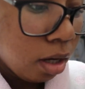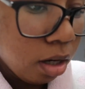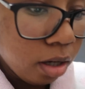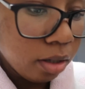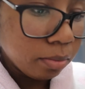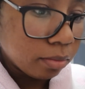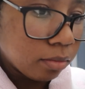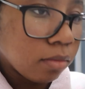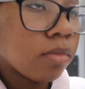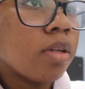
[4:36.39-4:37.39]
um,
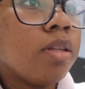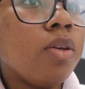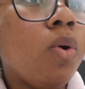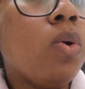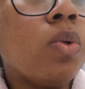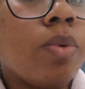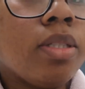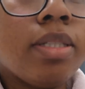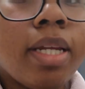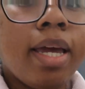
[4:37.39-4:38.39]
the old
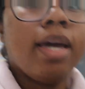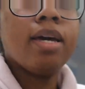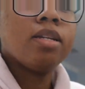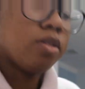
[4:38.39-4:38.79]
ones that I had.